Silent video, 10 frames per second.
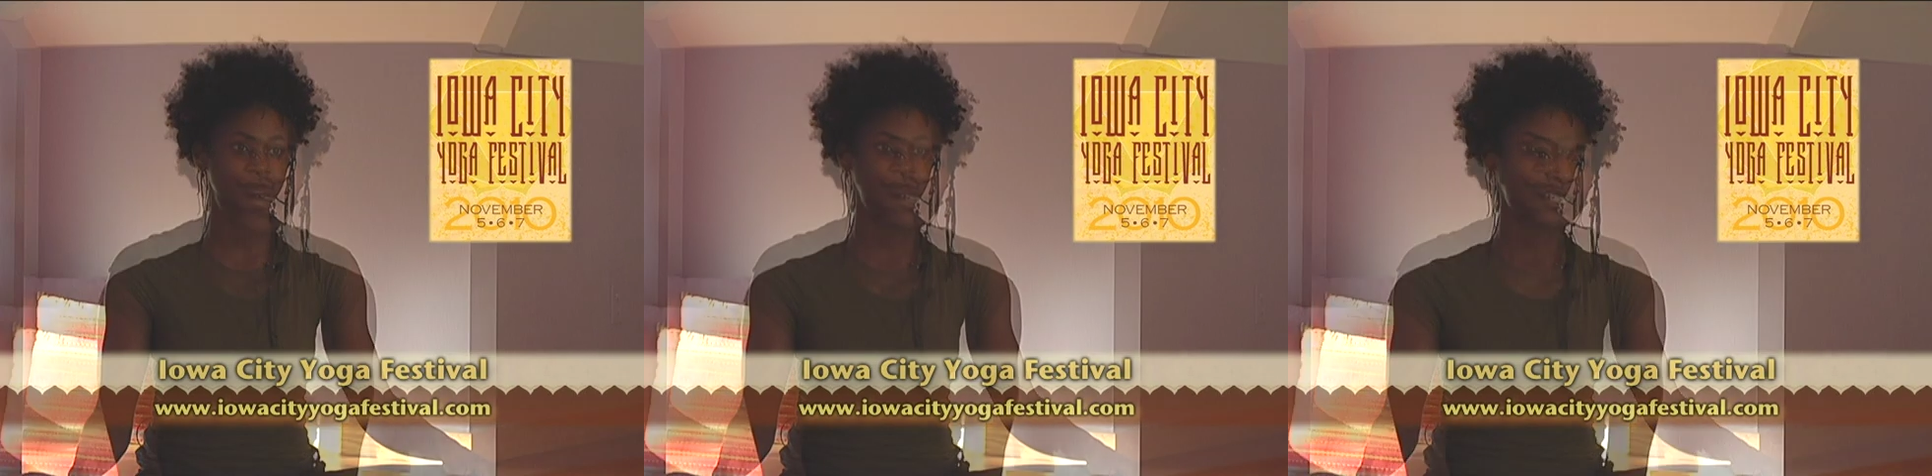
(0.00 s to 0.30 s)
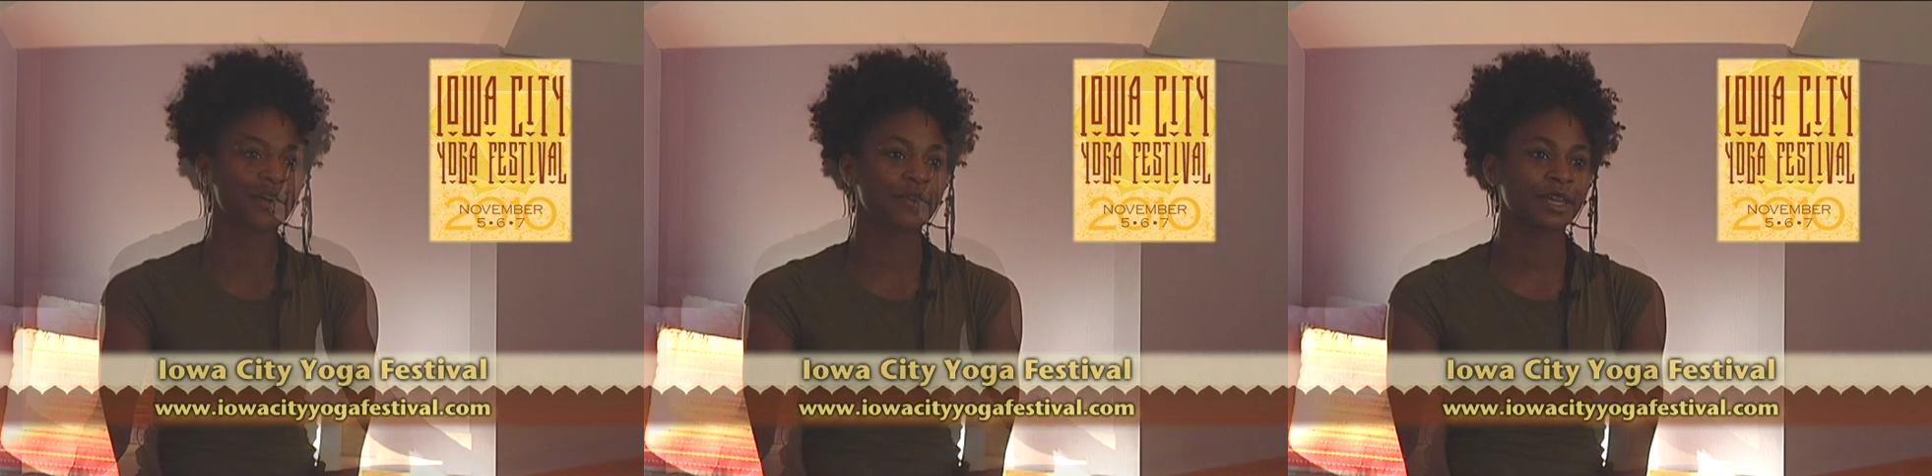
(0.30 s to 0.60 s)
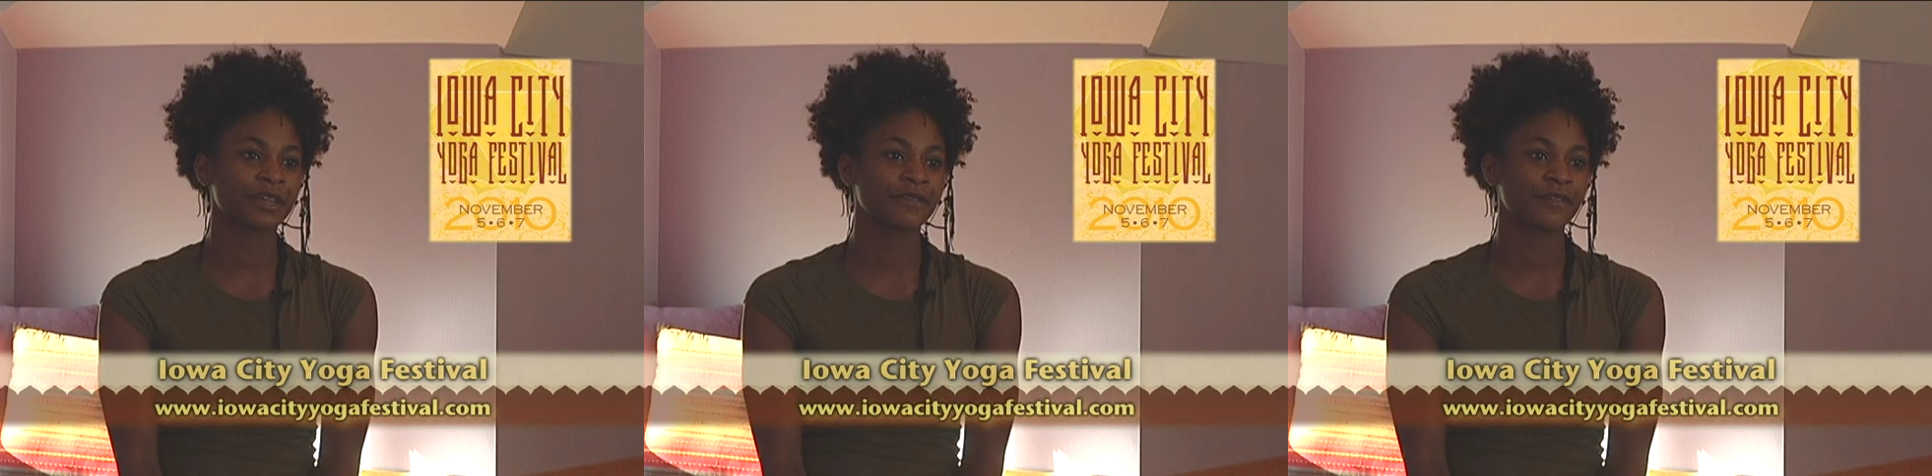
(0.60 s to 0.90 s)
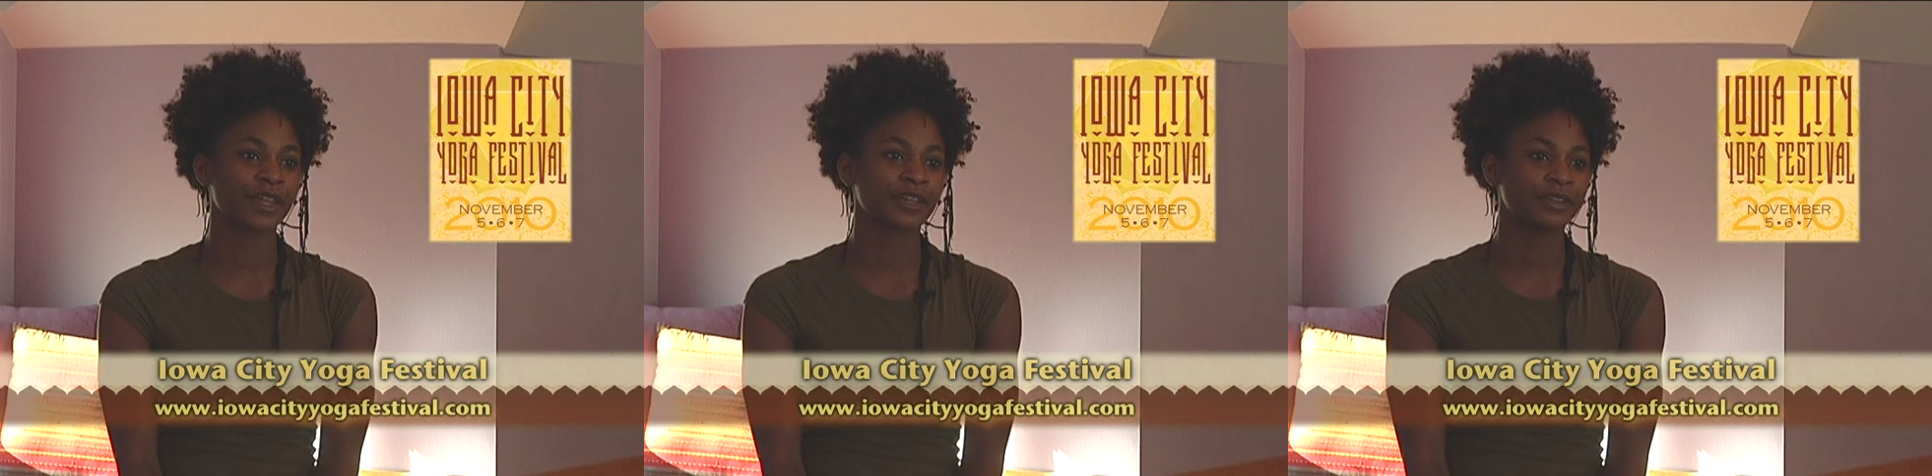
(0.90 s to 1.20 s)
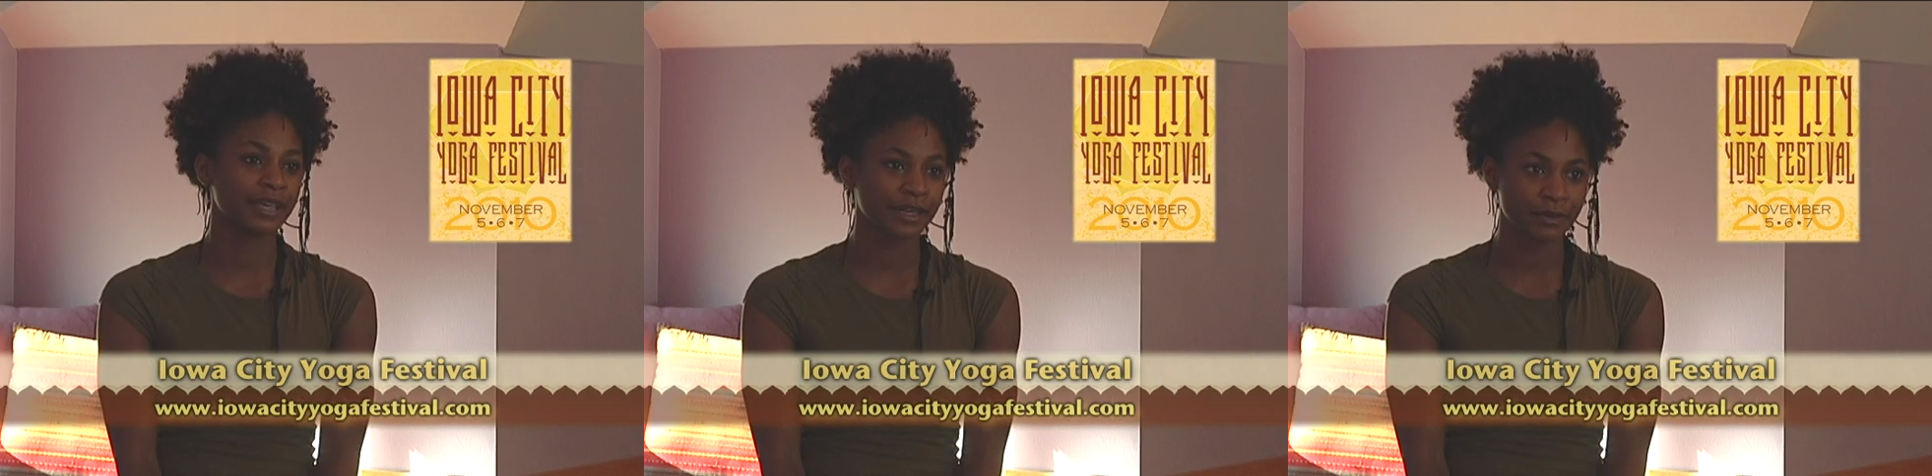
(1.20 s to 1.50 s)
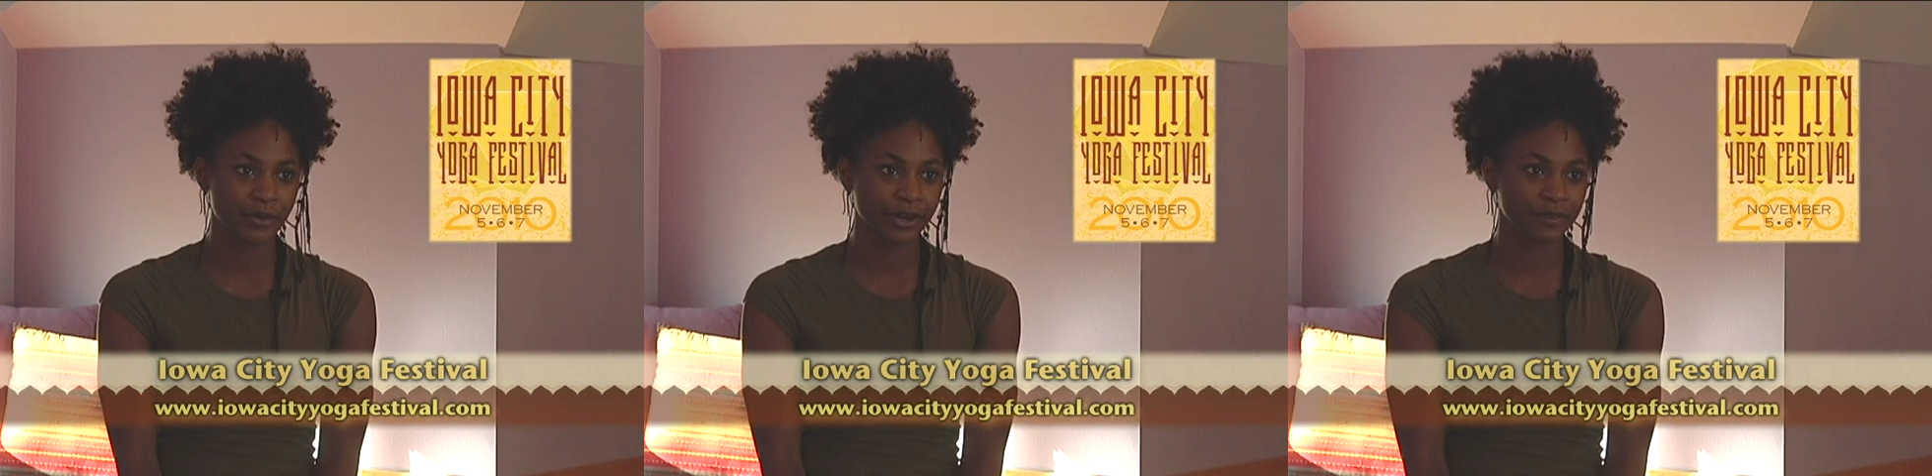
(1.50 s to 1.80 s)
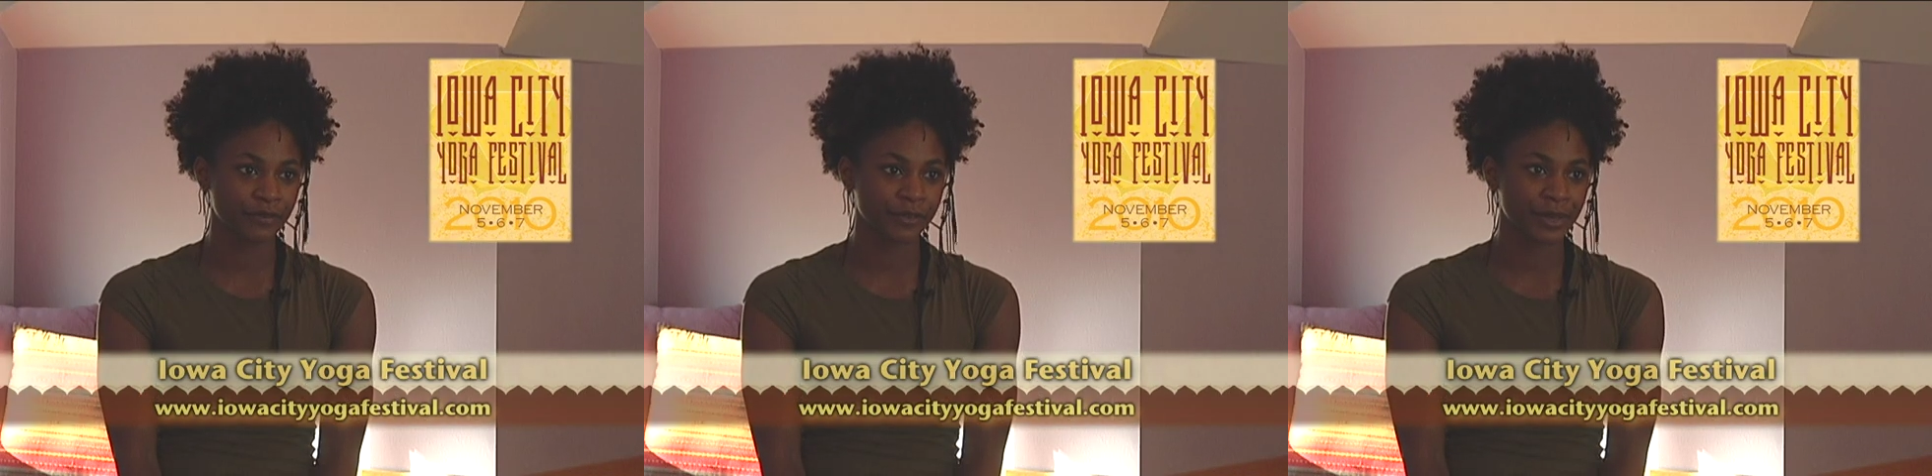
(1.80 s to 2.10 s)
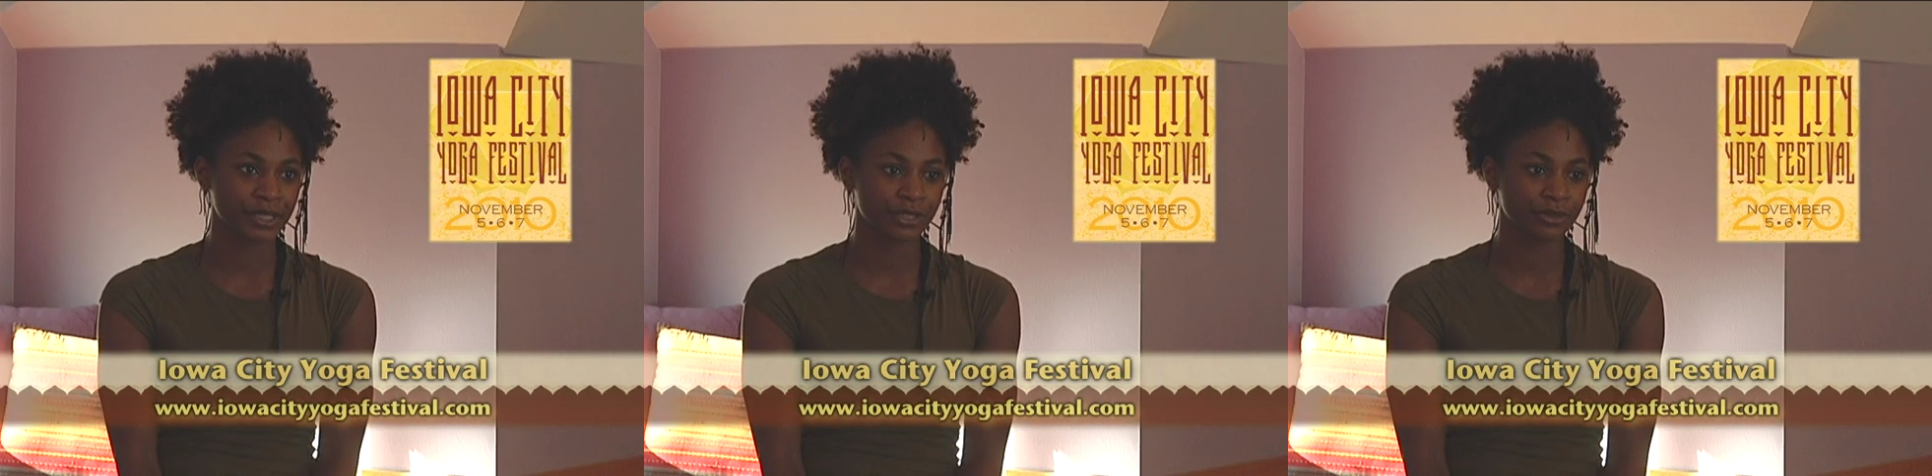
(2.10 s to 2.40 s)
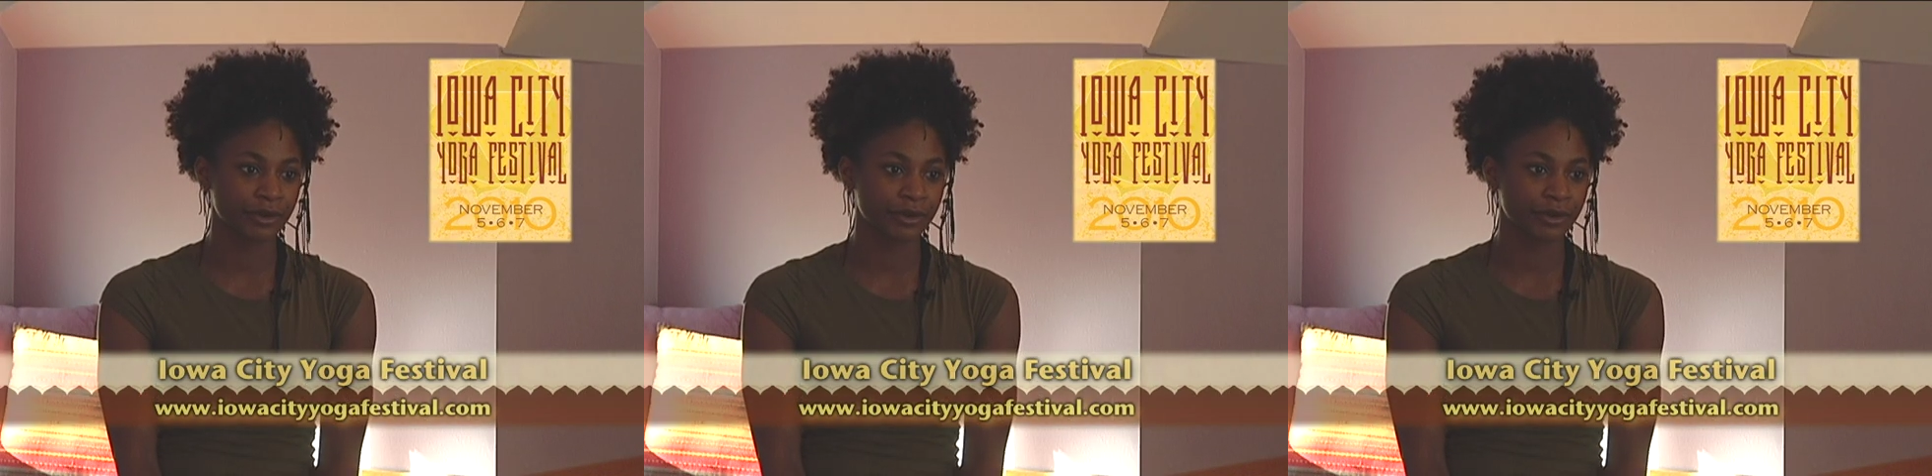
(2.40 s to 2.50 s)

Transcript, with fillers: So if you need any more information